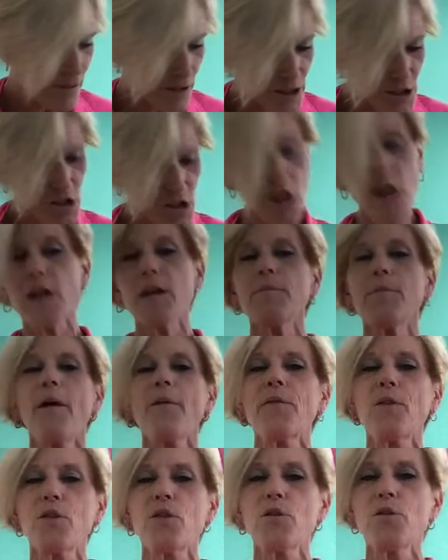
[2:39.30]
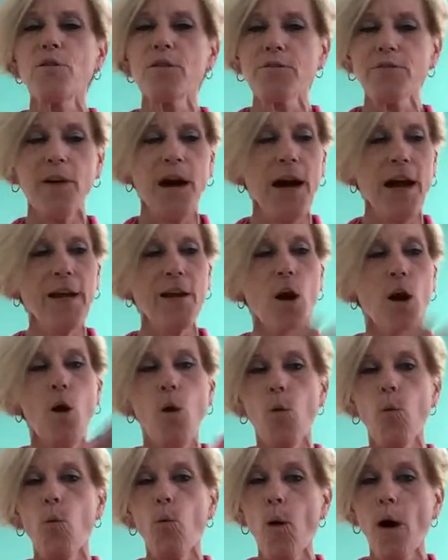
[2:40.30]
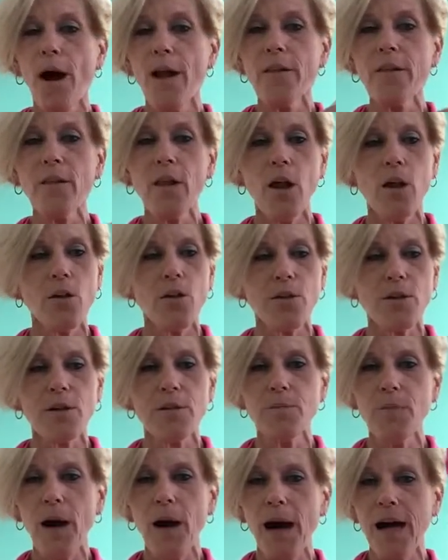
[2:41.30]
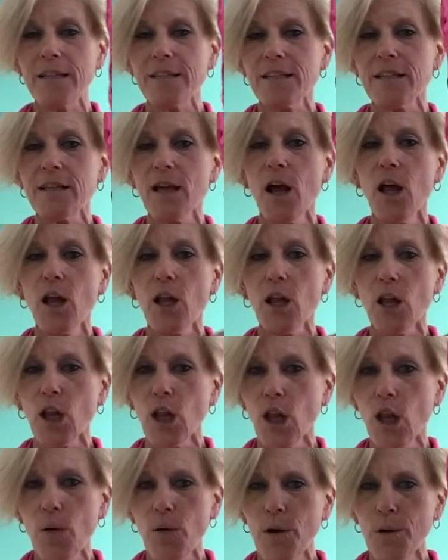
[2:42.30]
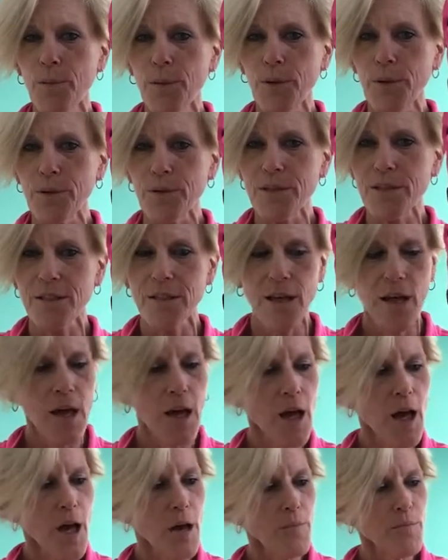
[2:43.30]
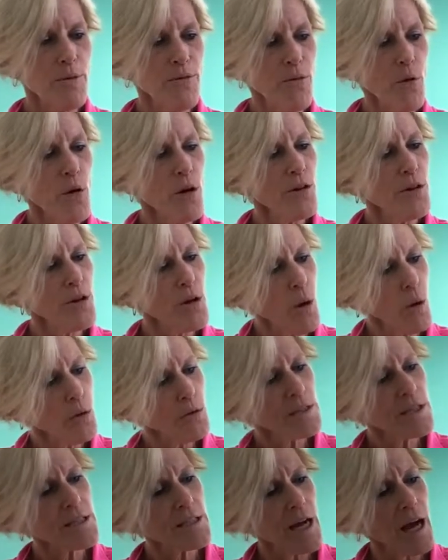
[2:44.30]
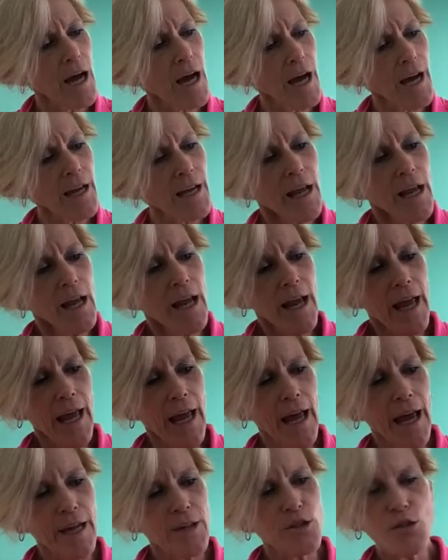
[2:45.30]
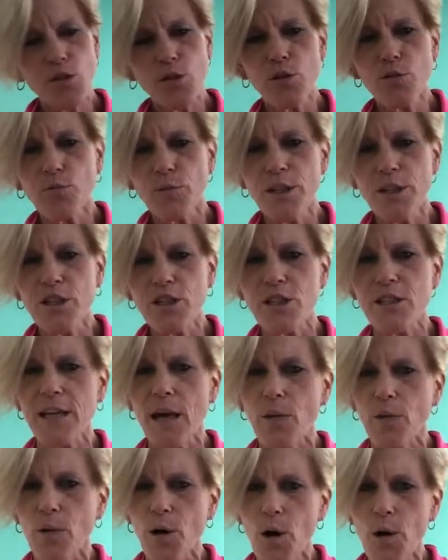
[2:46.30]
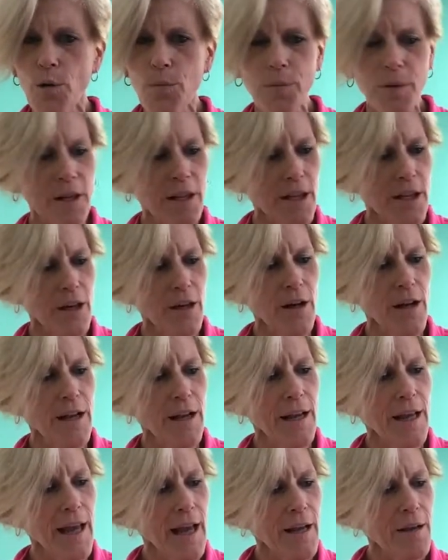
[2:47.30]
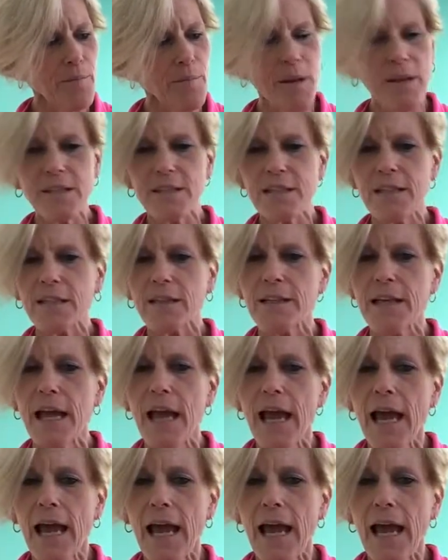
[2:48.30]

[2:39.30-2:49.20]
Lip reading: Let's talk about the unified one composite lower boot. Before, the old design had 2 ridges that were open here, and it had basically